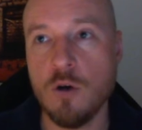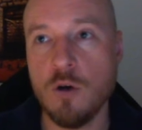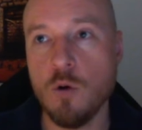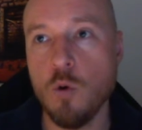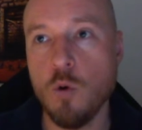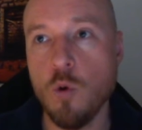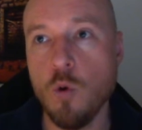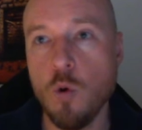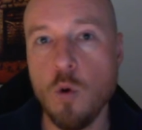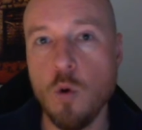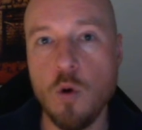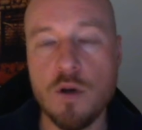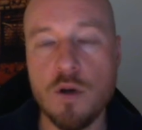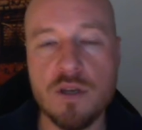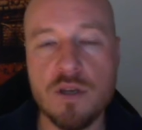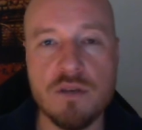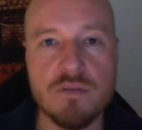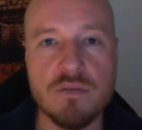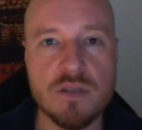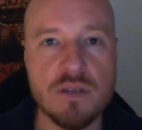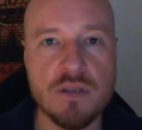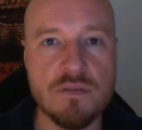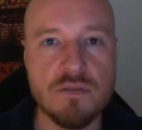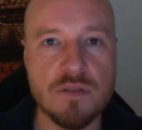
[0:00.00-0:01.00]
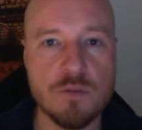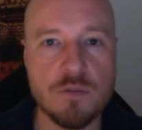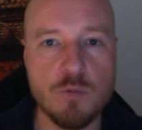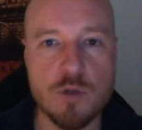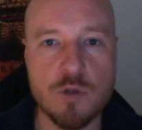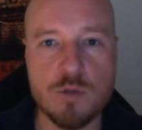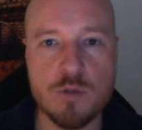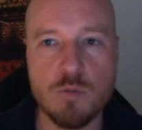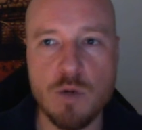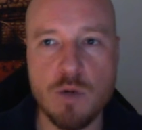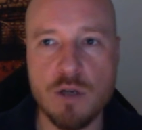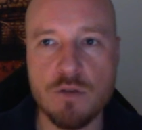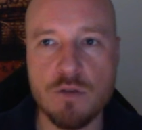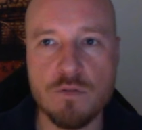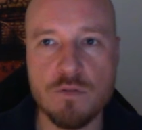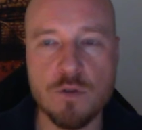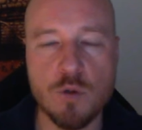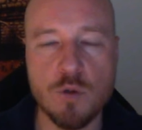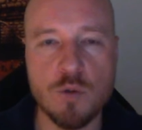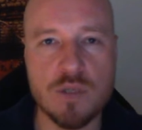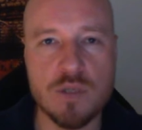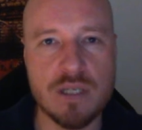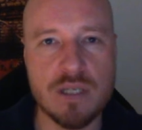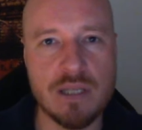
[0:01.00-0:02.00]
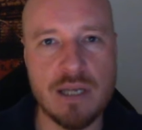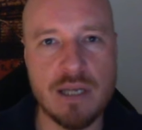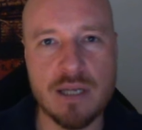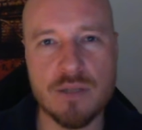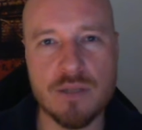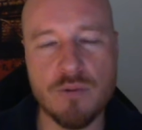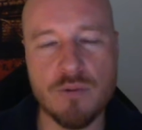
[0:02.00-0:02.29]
Or even if it was one of those allied